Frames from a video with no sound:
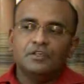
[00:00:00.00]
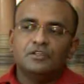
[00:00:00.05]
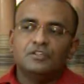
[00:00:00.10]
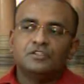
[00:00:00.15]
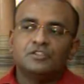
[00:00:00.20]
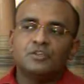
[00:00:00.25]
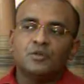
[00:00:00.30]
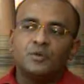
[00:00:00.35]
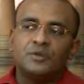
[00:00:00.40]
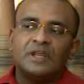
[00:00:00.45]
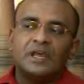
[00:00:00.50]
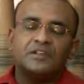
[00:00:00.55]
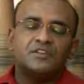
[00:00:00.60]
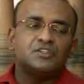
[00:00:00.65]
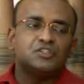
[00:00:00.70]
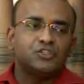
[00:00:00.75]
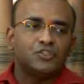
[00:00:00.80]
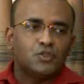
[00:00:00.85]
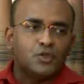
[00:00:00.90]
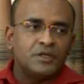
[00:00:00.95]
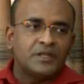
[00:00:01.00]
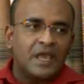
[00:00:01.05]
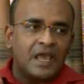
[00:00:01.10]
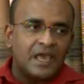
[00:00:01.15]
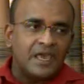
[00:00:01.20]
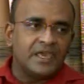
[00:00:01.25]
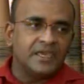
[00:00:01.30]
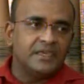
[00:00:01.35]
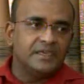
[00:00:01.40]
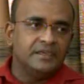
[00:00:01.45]
So that should
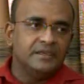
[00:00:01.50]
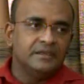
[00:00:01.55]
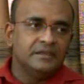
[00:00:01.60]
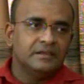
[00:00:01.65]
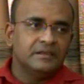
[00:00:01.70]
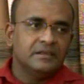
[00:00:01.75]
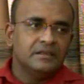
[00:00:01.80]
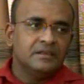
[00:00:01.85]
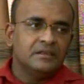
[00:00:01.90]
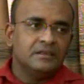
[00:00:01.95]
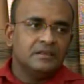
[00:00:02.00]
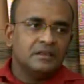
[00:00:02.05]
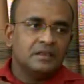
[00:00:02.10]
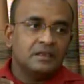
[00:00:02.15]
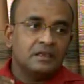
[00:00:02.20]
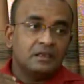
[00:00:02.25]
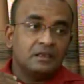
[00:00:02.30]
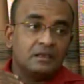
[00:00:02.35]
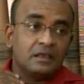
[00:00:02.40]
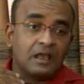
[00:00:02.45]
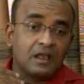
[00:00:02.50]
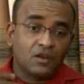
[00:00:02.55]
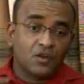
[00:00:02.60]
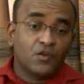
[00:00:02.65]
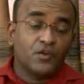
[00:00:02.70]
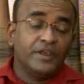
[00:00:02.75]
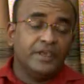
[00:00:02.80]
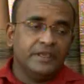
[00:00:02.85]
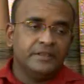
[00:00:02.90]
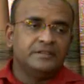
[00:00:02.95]
I
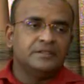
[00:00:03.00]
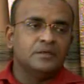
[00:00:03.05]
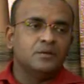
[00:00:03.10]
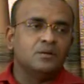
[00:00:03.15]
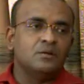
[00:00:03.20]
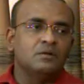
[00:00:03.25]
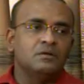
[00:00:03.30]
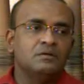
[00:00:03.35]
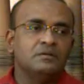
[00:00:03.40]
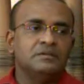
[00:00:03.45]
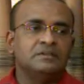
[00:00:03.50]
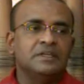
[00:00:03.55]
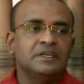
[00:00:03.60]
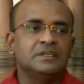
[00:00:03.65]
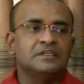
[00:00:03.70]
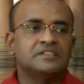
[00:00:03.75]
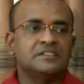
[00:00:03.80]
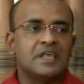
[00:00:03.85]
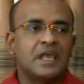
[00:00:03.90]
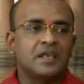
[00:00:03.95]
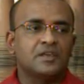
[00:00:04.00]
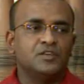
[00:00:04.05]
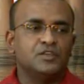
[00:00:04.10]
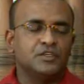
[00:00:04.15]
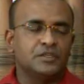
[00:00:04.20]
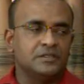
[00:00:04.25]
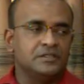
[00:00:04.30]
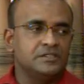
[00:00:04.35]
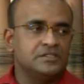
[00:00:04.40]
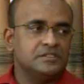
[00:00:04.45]
agree to the
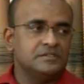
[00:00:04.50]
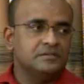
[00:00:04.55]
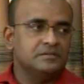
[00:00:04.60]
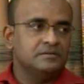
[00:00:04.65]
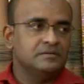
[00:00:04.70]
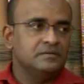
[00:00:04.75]
sanctions,